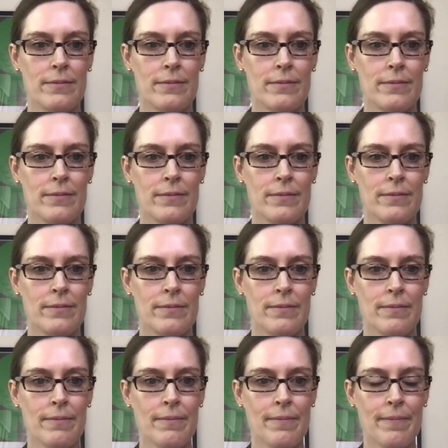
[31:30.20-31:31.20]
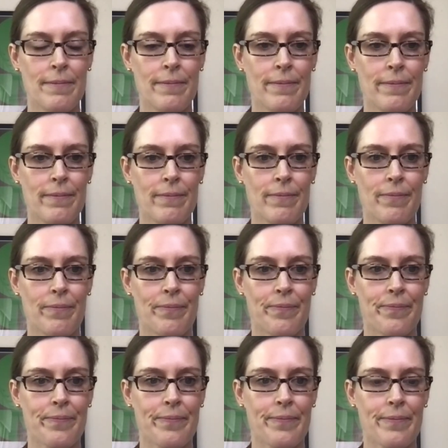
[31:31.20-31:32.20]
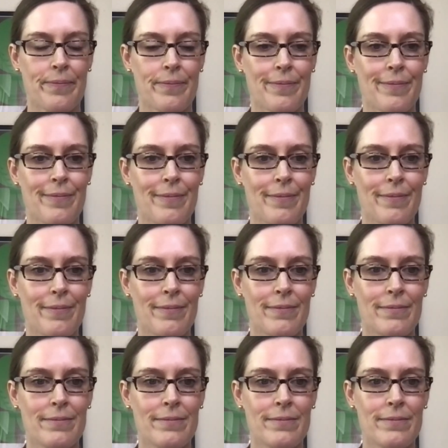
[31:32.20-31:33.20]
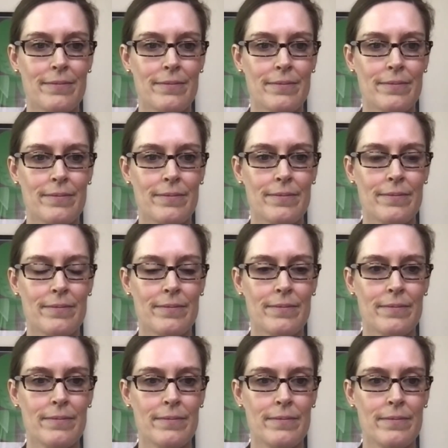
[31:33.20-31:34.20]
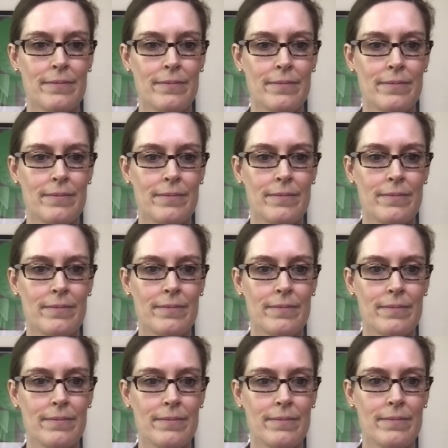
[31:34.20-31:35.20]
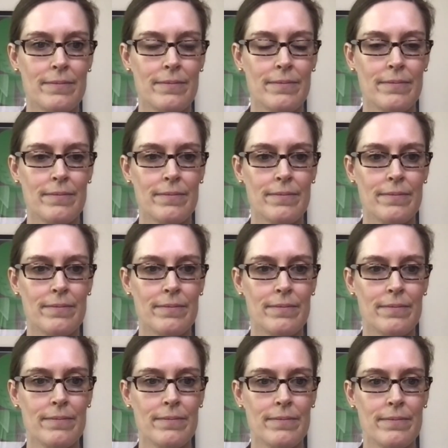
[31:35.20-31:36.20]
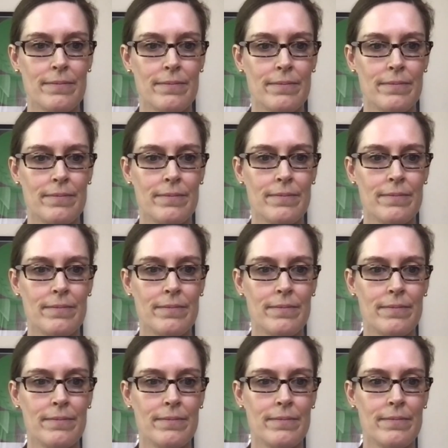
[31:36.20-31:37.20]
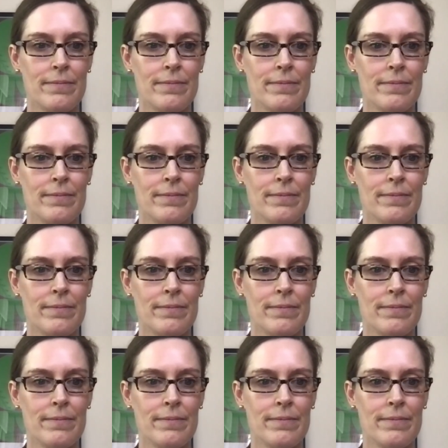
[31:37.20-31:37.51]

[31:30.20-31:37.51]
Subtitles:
No words are spoken by the person on screen.